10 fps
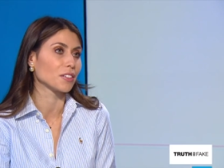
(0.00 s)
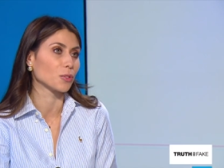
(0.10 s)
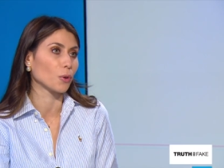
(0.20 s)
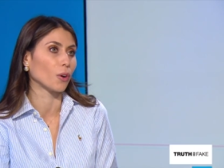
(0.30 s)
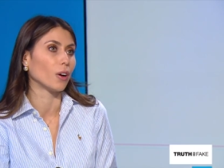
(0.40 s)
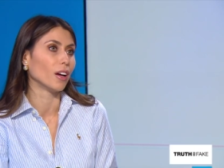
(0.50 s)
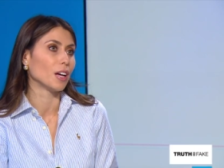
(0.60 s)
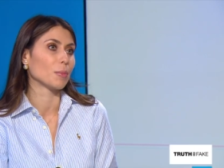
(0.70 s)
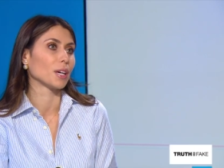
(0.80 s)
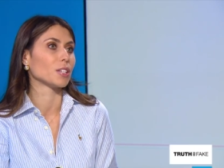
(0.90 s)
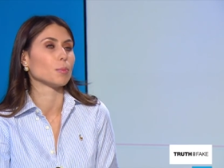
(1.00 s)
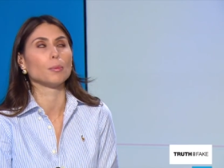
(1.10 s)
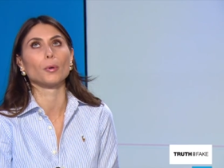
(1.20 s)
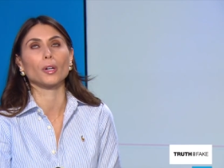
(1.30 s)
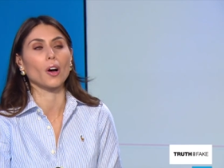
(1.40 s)
at school because
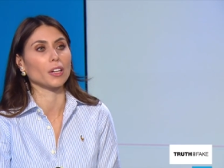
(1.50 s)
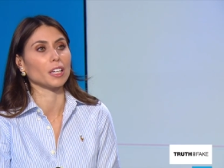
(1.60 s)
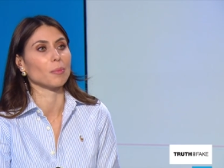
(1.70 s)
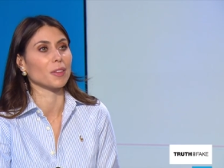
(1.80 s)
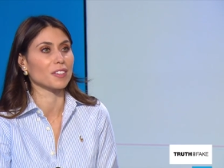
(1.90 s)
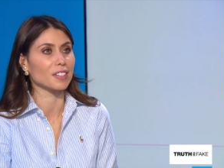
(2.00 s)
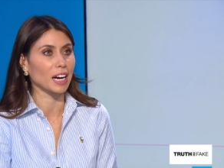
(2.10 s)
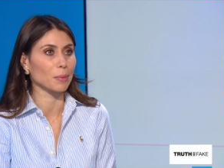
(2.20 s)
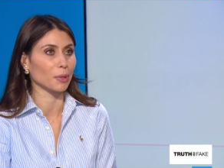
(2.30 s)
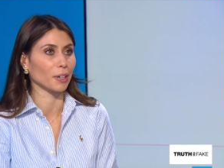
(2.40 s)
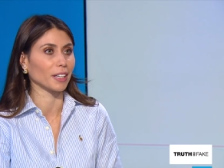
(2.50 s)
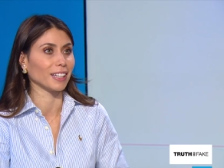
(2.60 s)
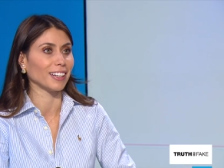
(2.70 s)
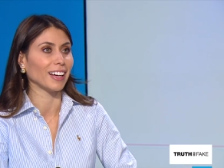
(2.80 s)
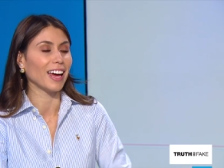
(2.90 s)
people were calling him the sniper,
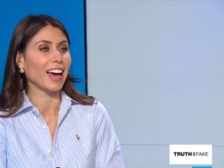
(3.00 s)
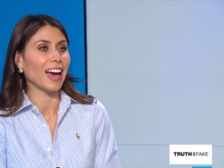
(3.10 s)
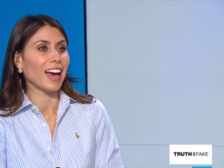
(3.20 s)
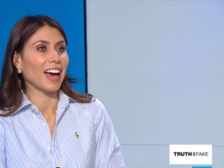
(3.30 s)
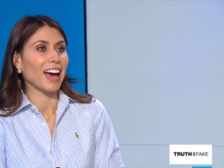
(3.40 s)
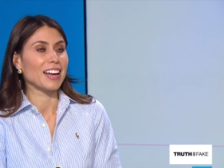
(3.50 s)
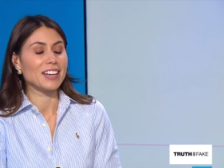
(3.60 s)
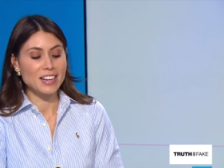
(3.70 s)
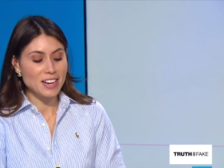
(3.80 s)
and he fake news had